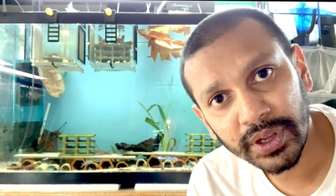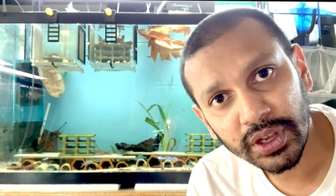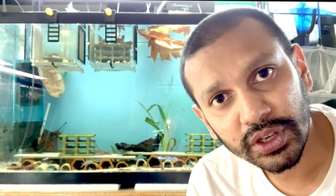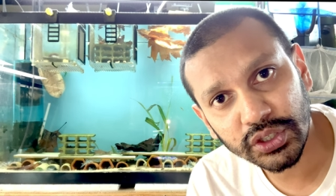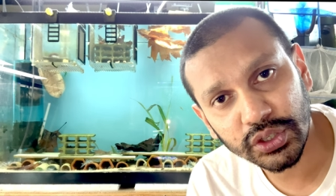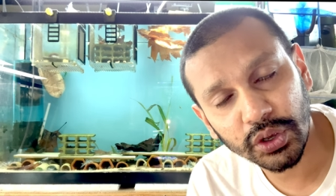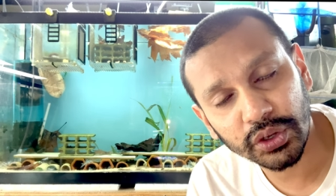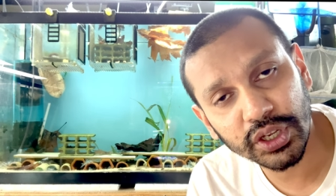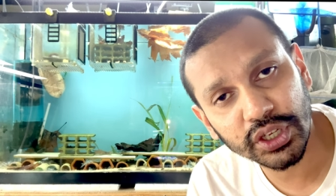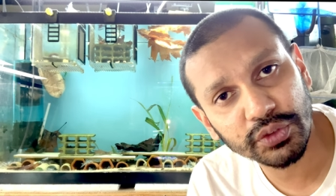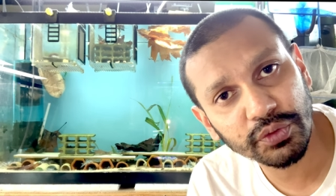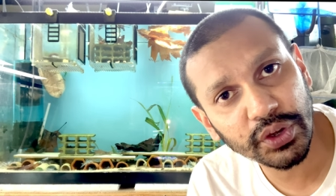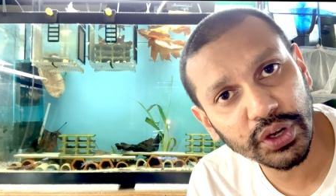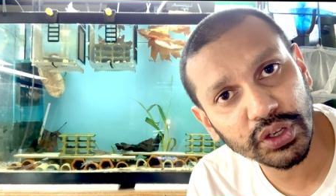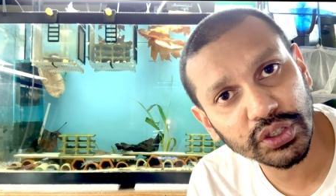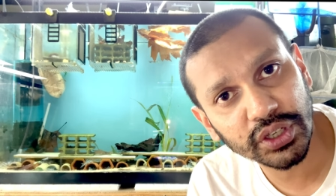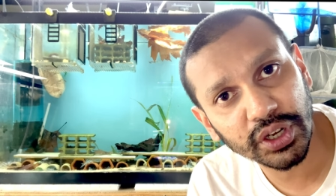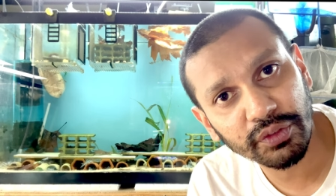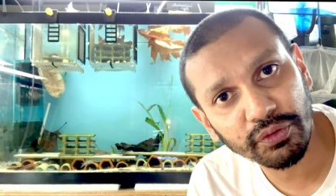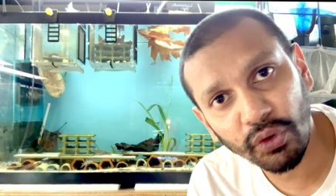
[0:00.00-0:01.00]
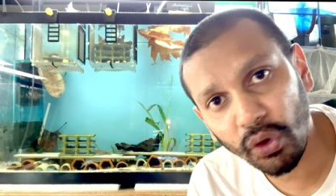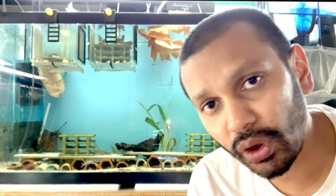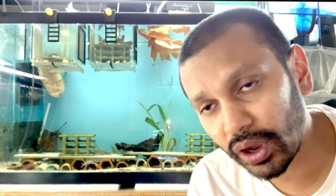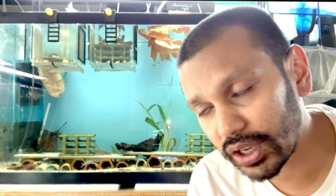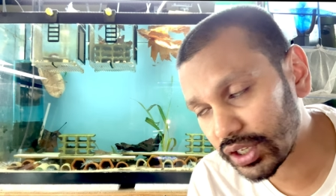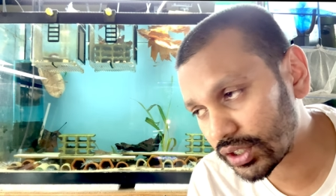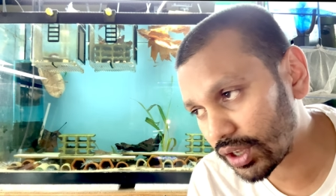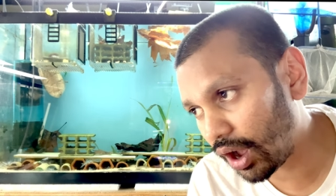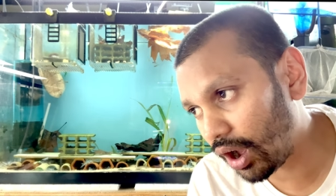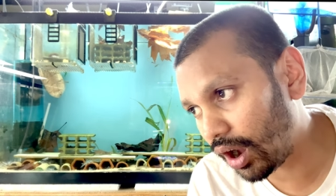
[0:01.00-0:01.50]
So this video is going to
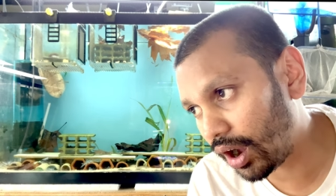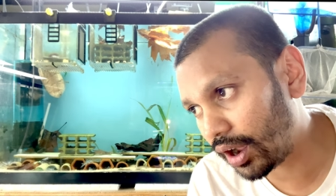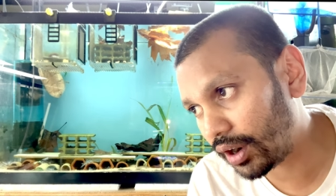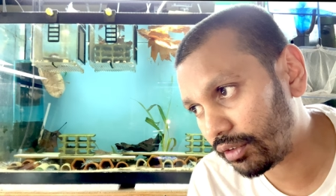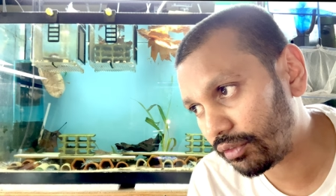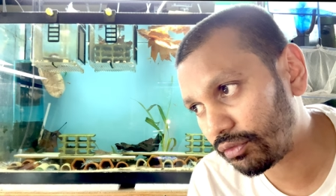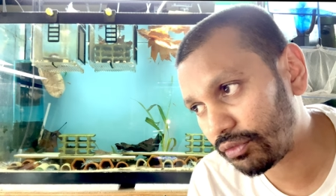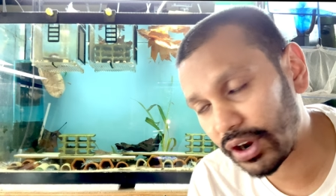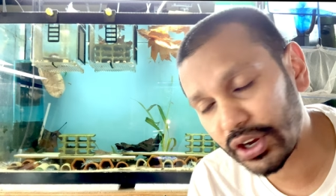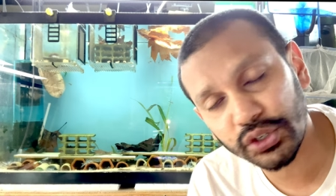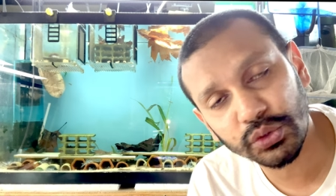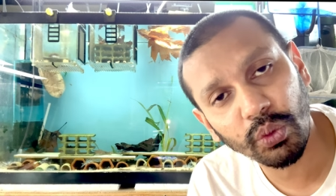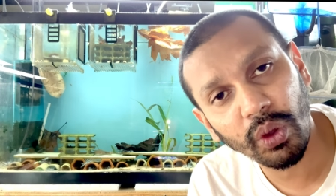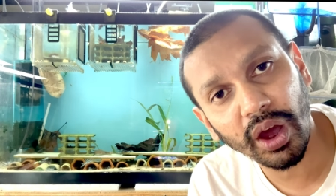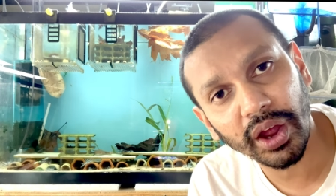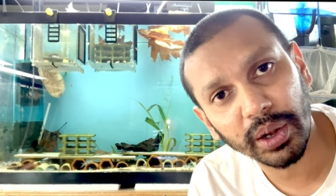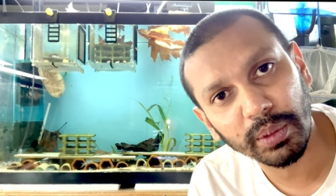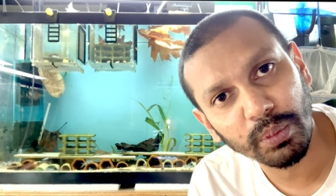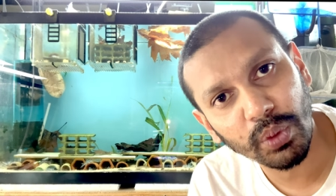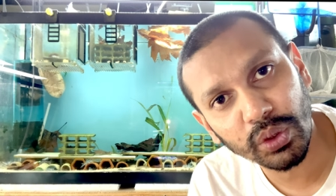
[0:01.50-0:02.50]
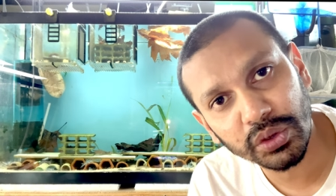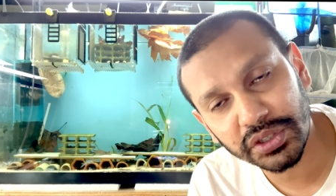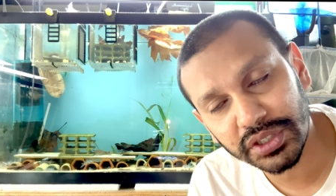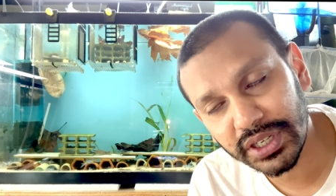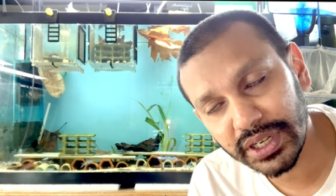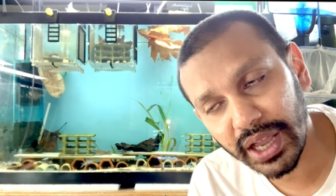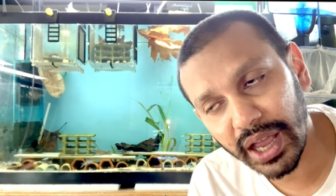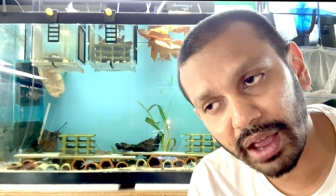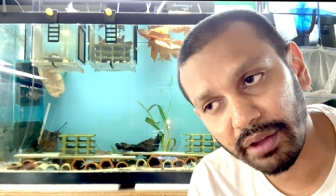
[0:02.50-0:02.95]
focus on freshwater mostly.